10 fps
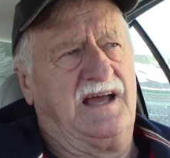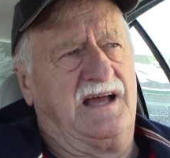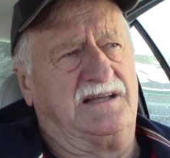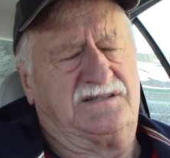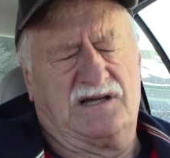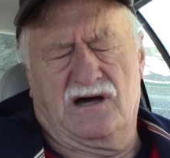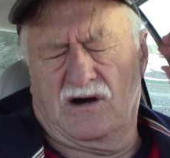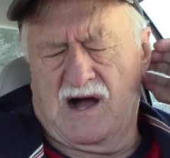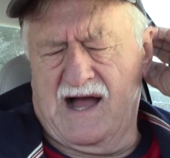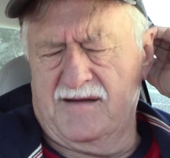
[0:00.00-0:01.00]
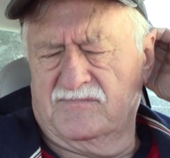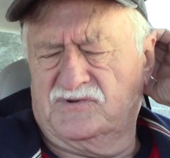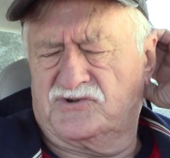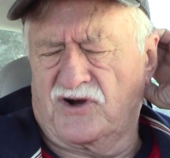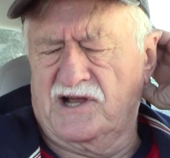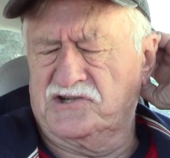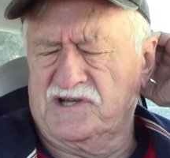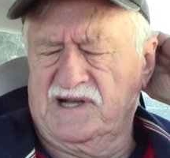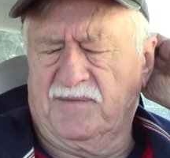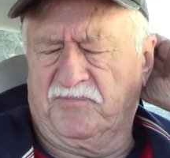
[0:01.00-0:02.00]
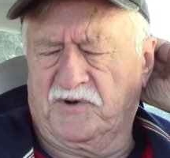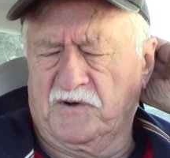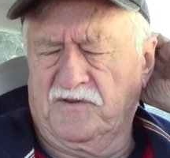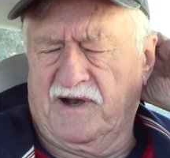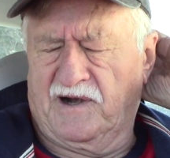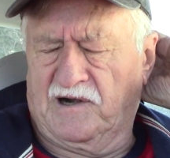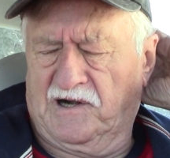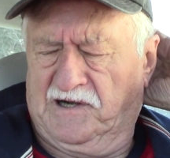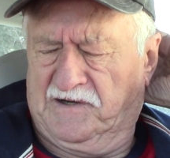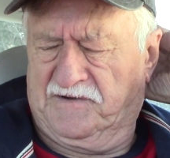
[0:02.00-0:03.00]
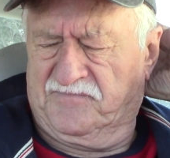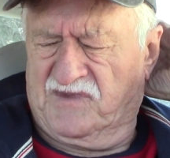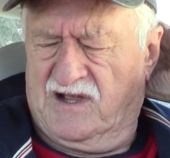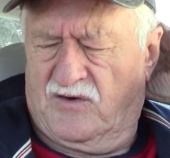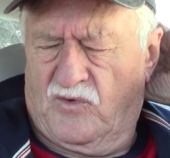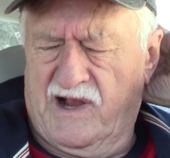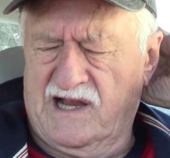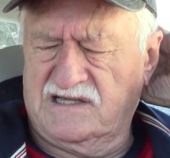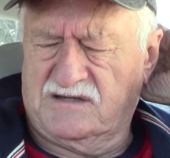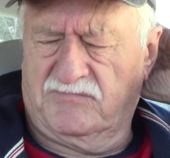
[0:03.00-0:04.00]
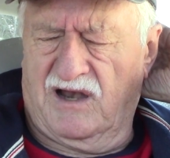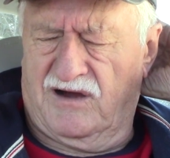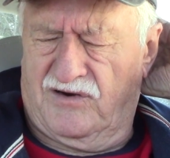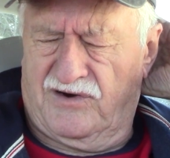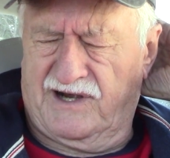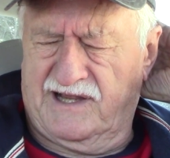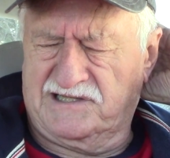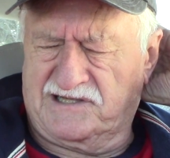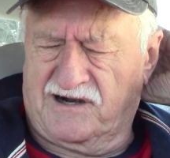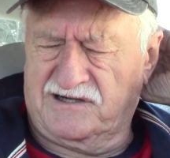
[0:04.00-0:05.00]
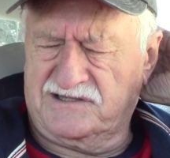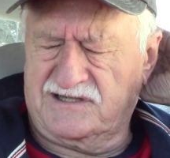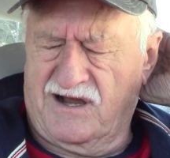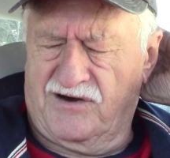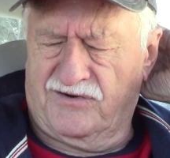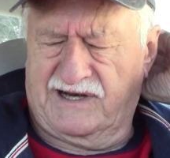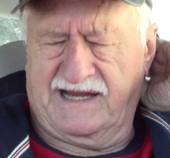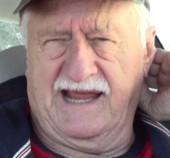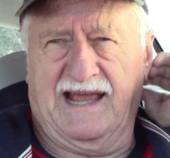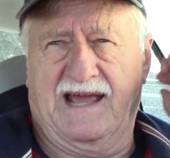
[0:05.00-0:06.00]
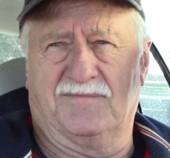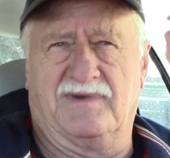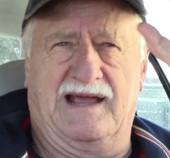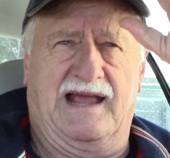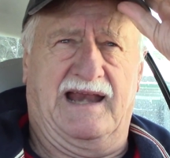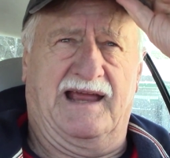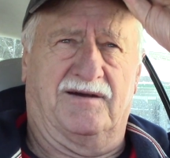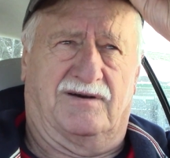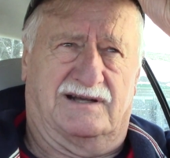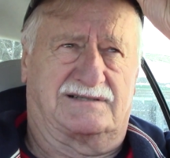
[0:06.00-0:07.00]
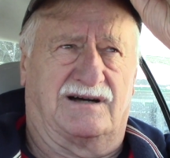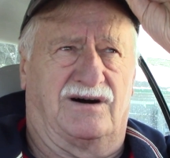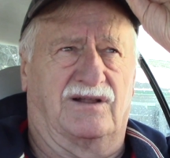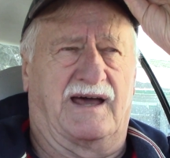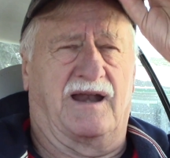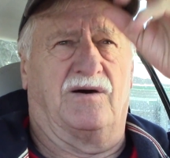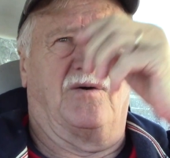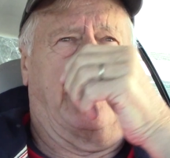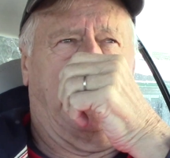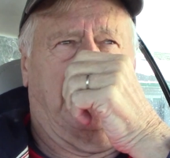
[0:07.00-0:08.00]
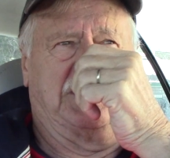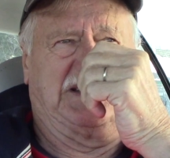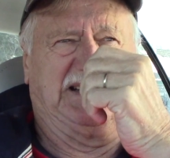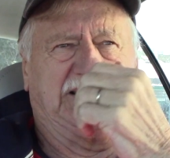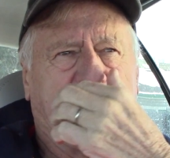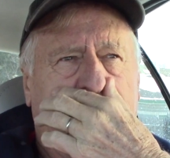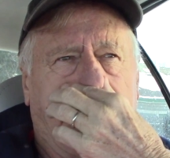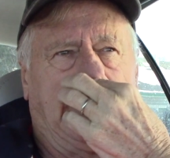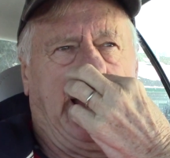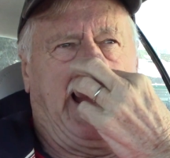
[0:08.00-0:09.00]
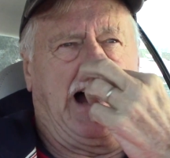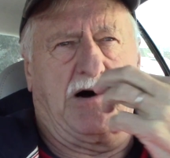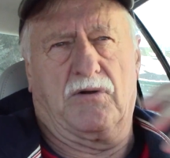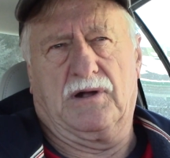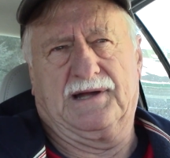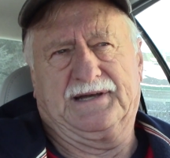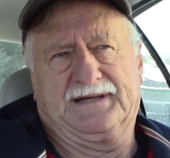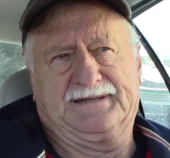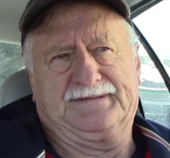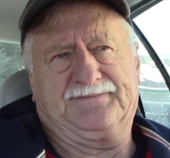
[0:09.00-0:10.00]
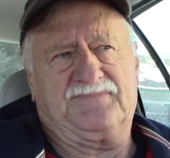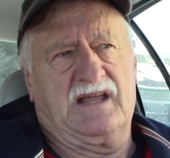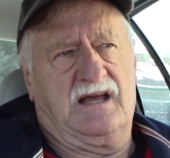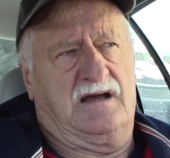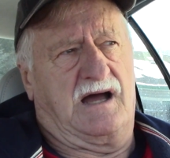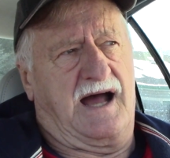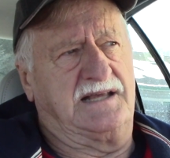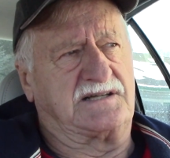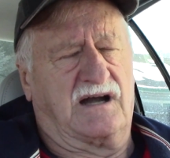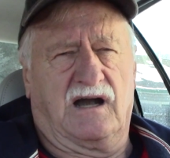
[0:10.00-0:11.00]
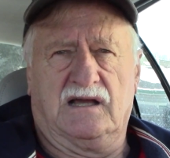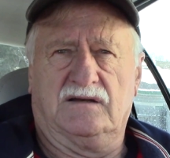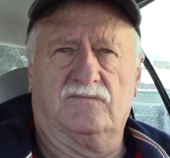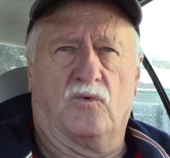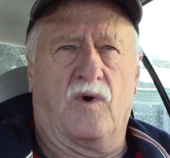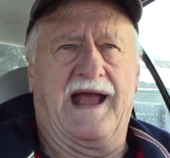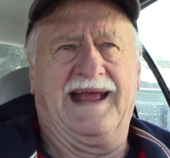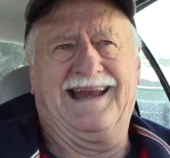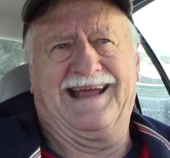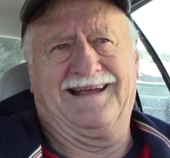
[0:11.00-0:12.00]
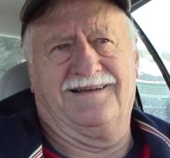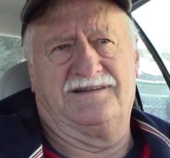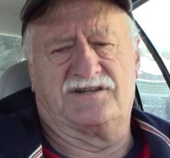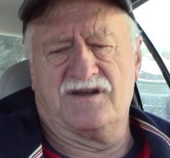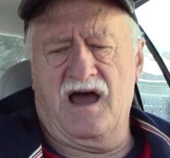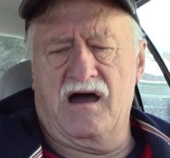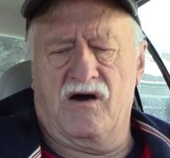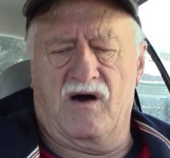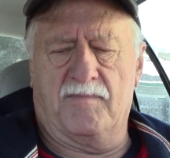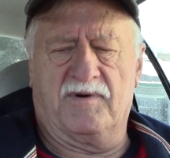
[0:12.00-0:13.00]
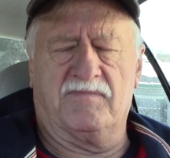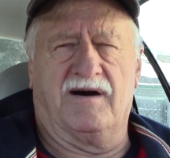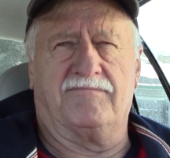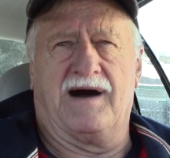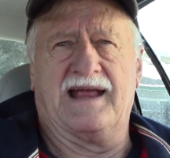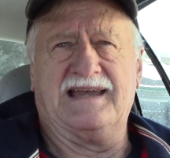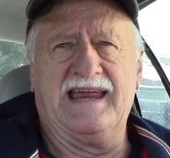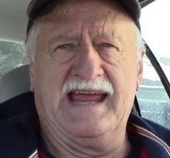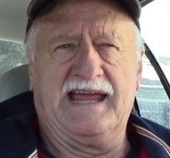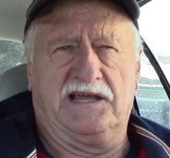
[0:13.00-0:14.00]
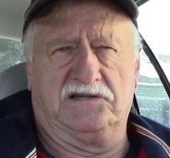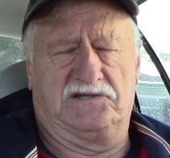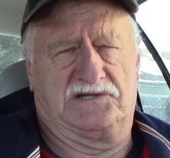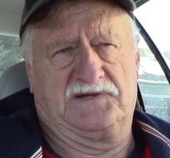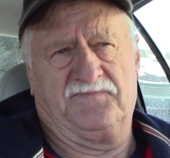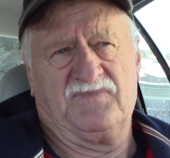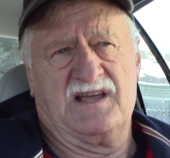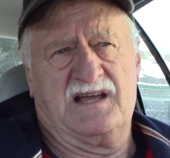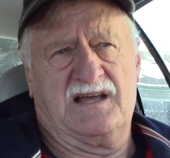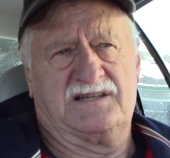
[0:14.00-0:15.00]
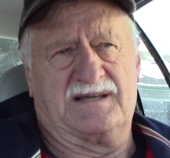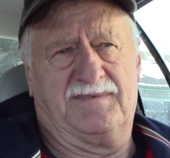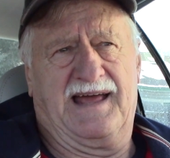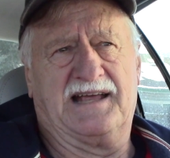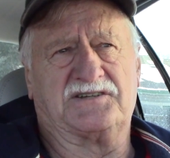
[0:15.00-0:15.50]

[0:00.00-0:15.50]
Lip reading: And so I'm trudging up through there. Winds are blowing, it starts snowing again. Man, it was cold. That old wind was howling, and I started wading snow up above my knees. Some of that